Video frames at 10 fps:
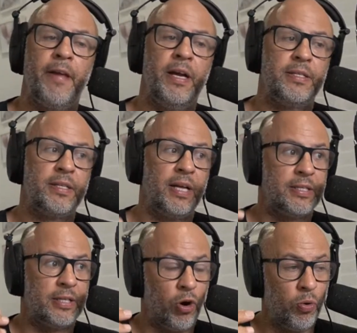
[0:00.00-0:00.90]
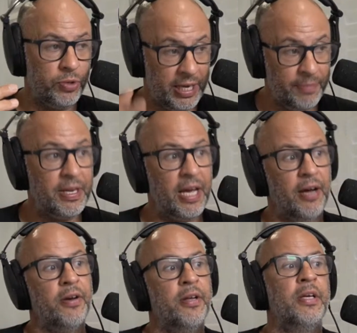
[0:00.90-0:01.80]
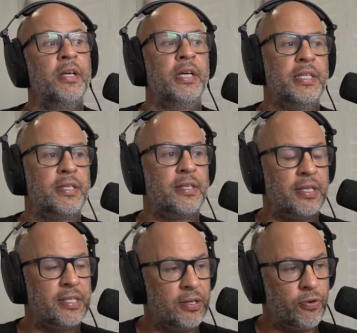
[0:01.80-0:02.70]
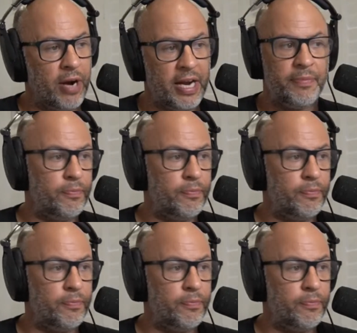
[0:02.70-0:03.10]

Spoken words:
and starts to hold him down and starts to create